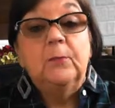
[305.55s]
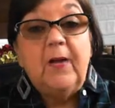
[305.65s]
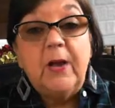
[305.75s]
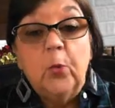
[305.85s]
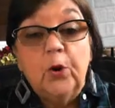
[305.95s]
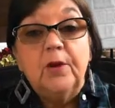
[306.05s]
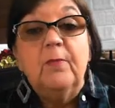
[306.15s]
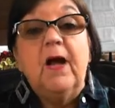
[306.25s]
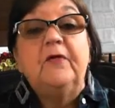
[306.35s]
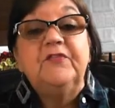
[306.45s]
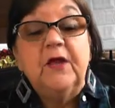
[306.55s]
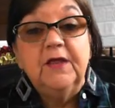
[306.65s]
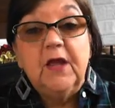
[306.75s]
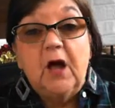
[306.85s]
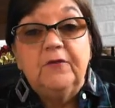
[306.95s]
by word of mouth,
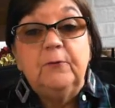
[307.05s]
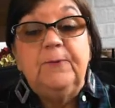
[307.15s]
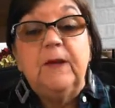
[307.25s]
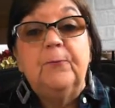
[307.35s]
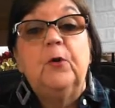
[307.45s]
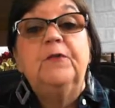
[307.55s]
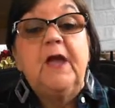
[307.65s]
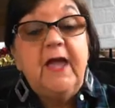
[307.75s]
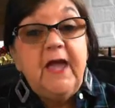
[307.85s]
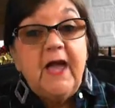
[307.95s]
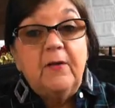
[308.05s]
telling other people that, hey,